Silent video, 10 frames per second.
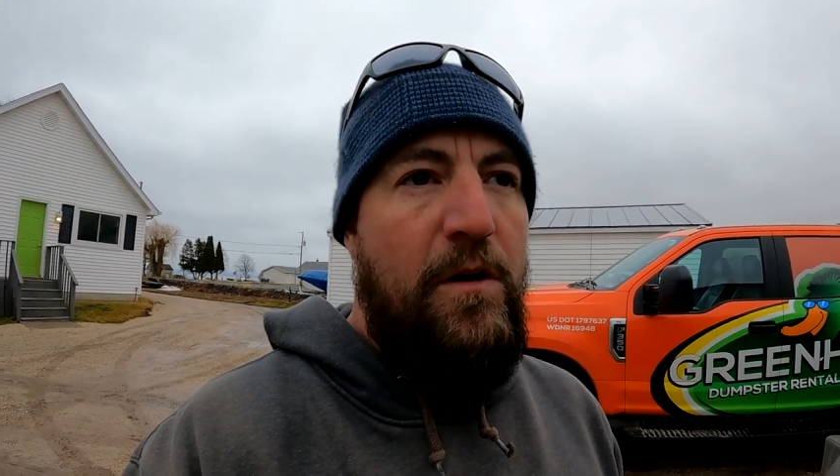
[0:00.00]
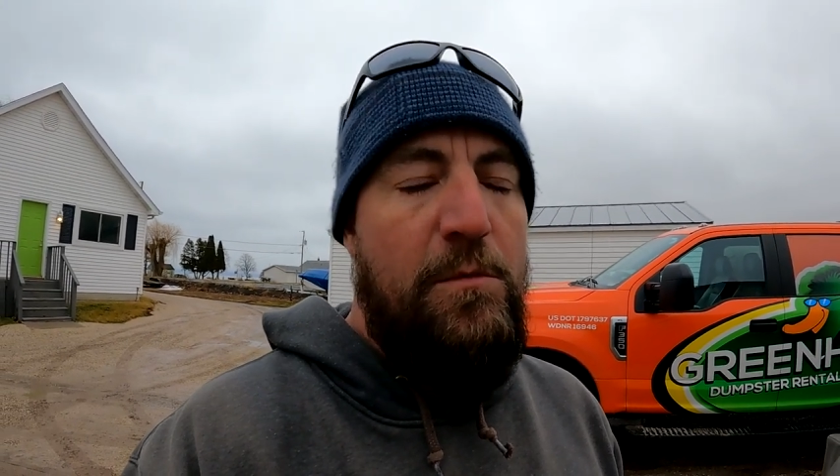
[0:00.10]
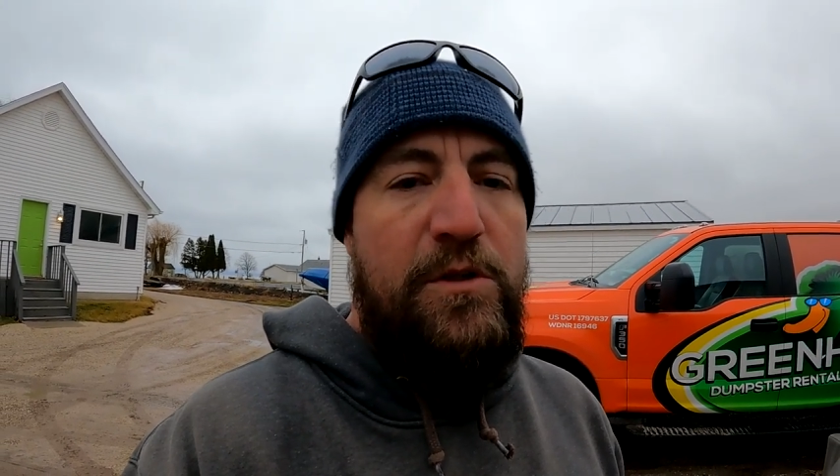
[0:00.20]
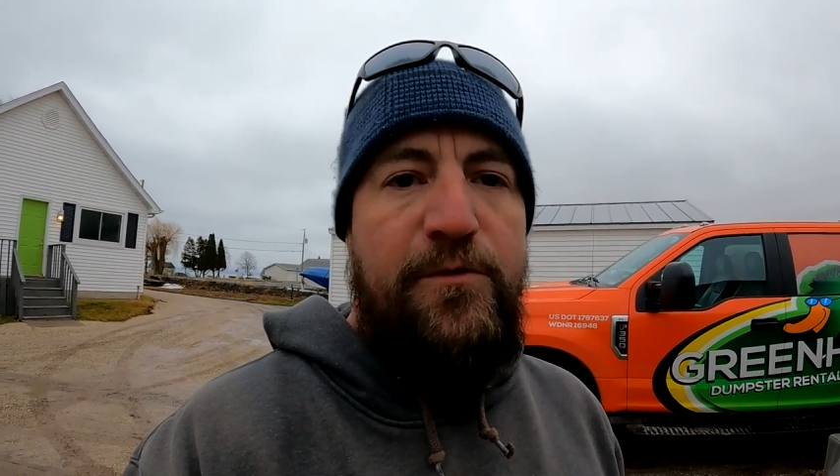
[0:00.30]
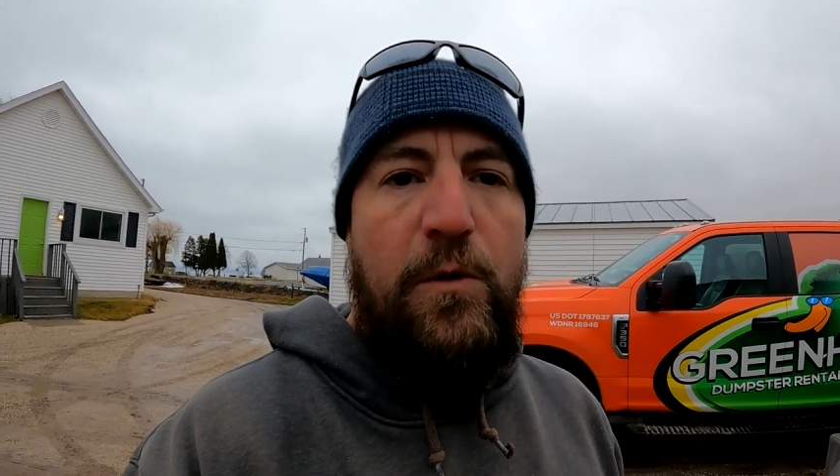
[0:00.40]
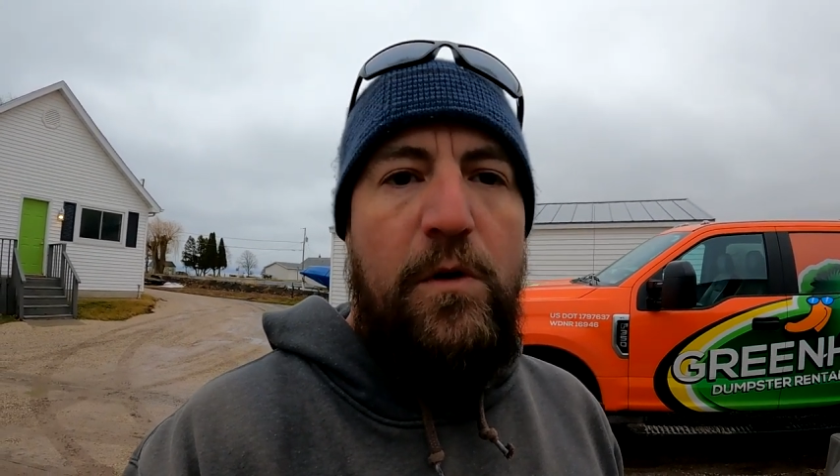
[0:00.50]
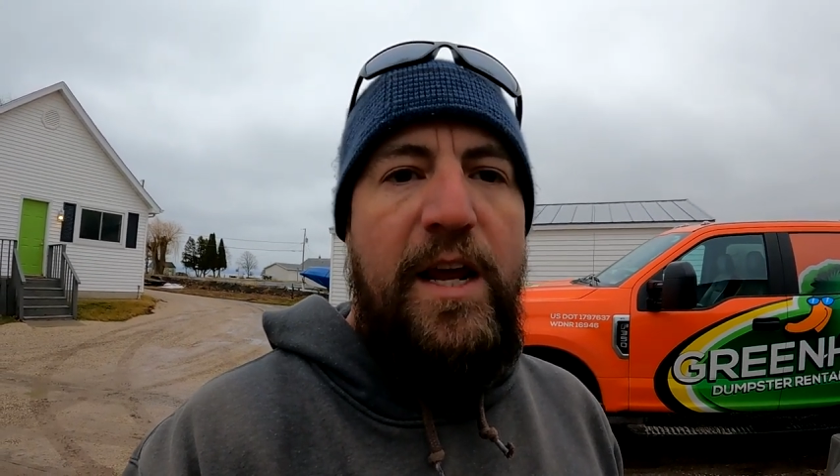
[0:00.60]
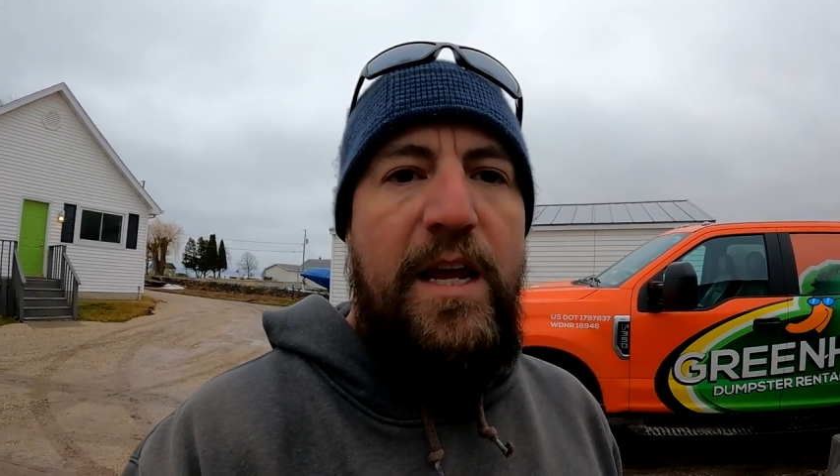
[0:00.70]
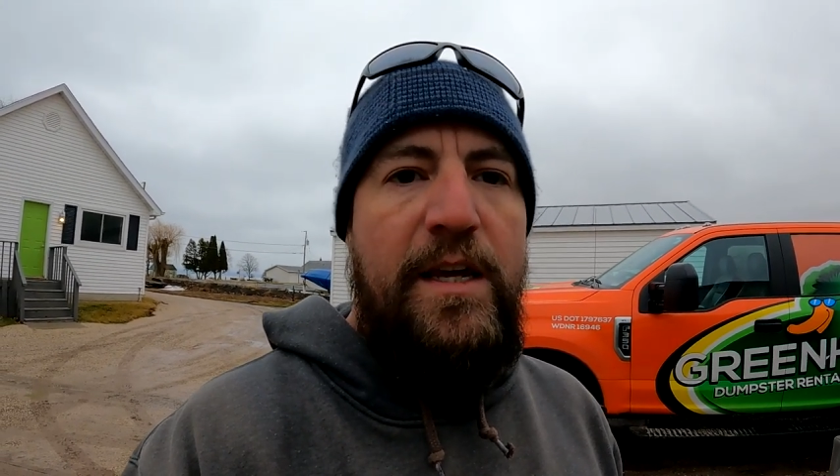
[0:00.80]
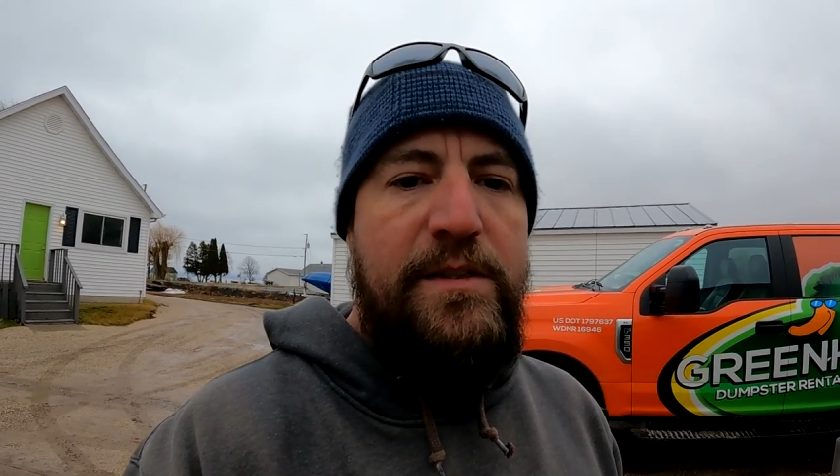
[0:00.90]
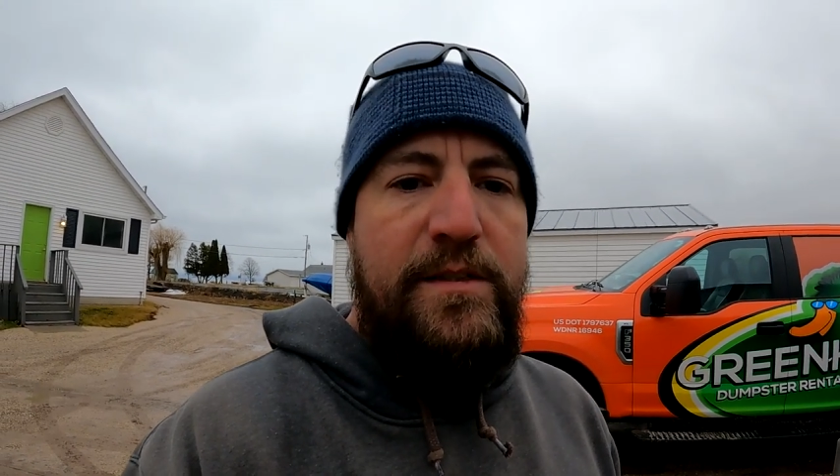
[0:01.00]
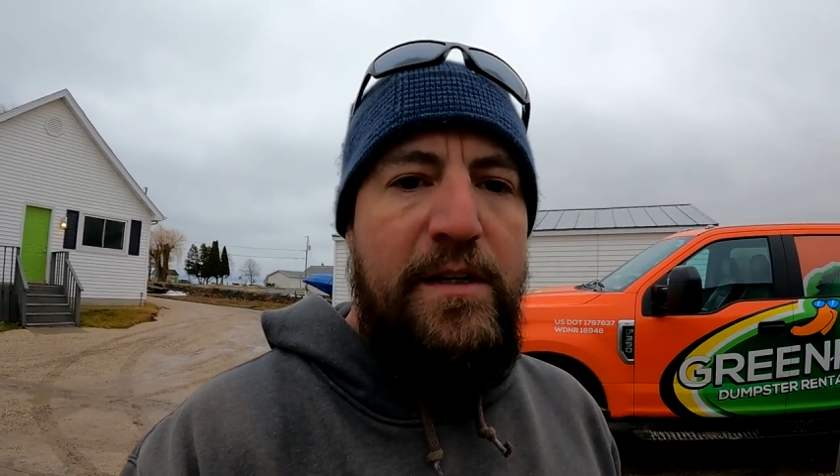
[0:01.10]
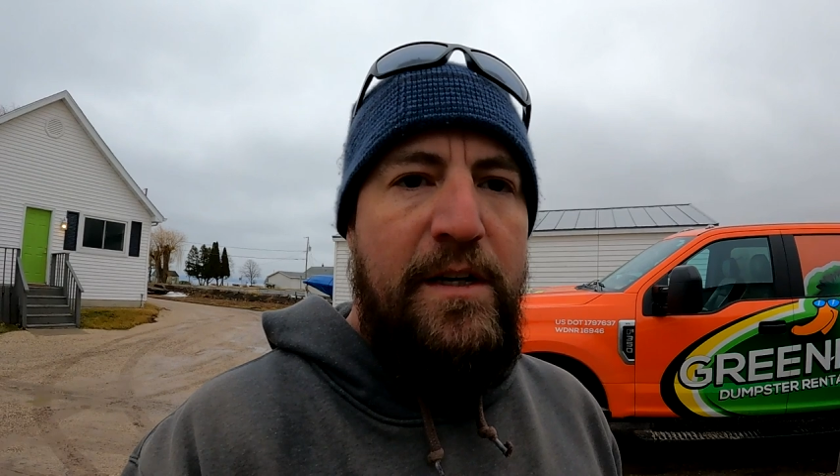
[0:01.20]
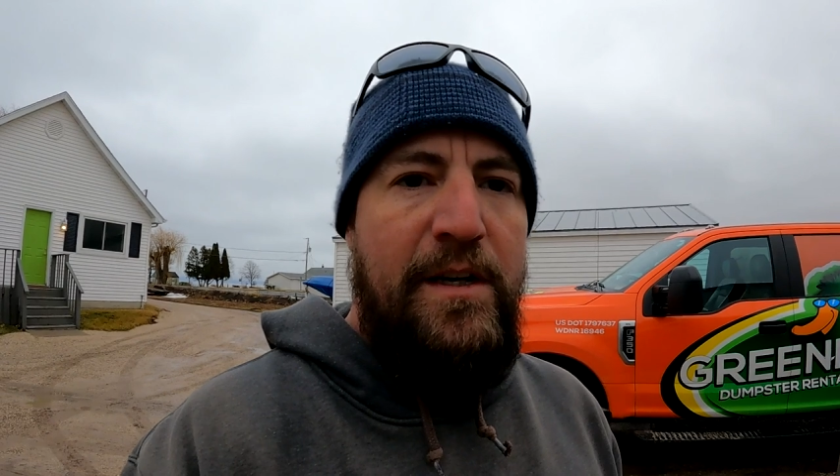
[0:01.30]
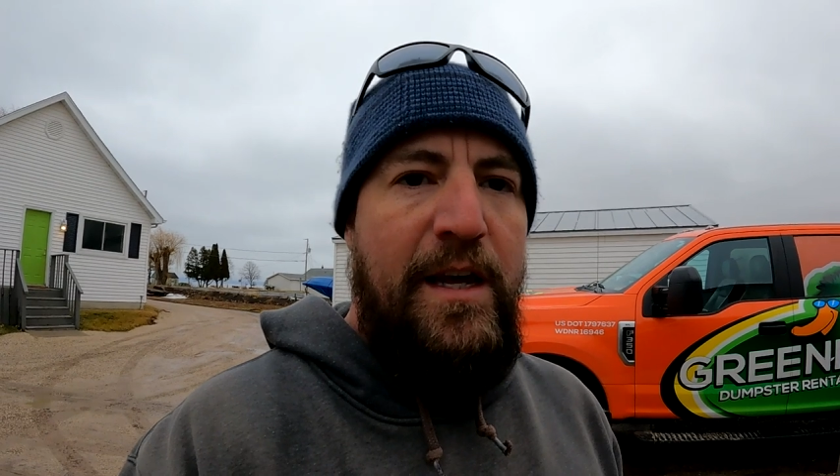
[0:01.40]
almost four days
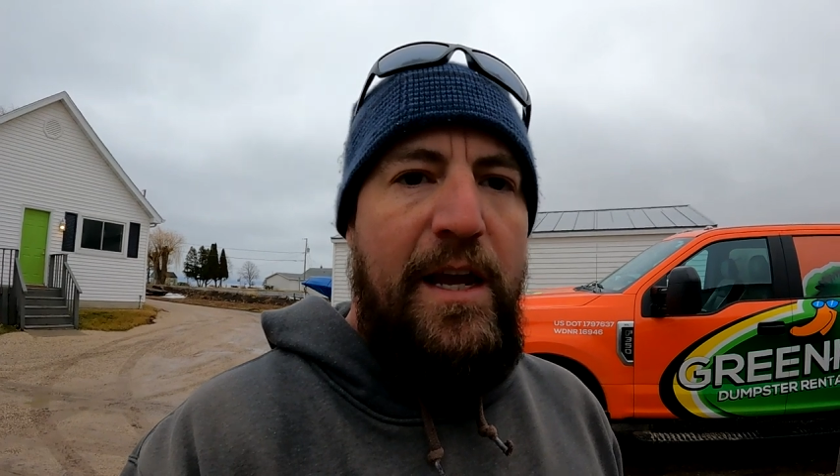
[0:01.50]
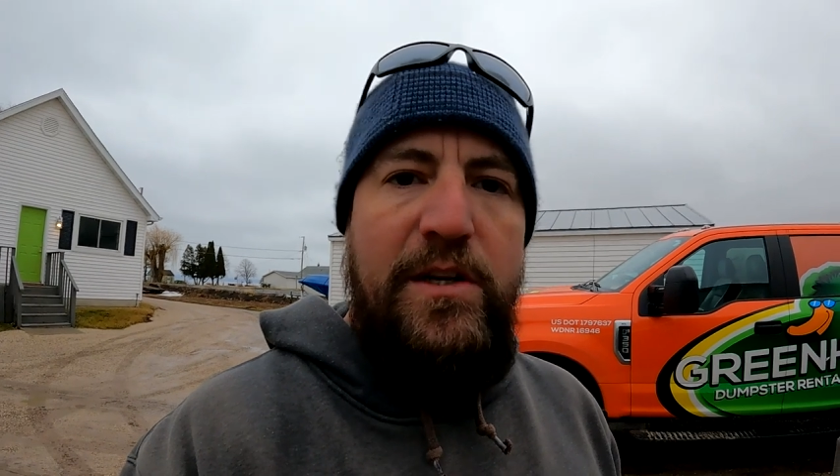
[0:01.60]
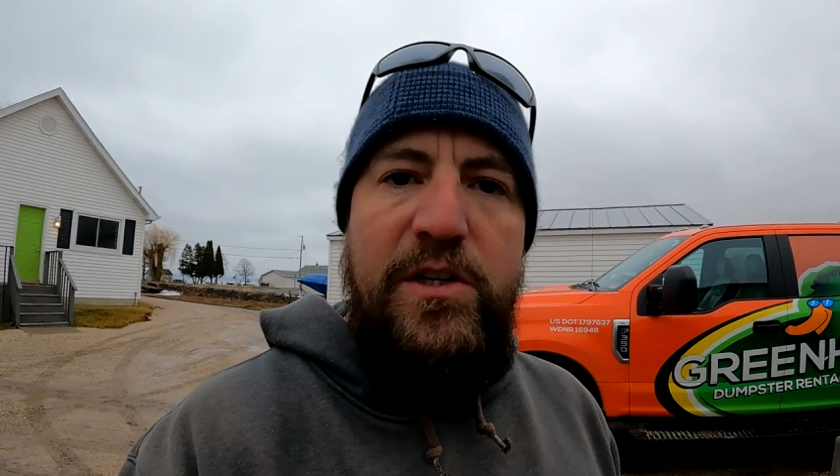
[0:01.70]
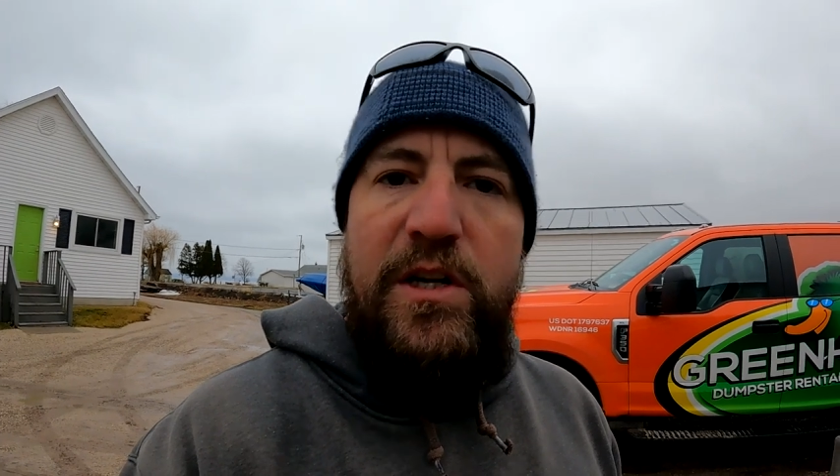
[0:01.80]
and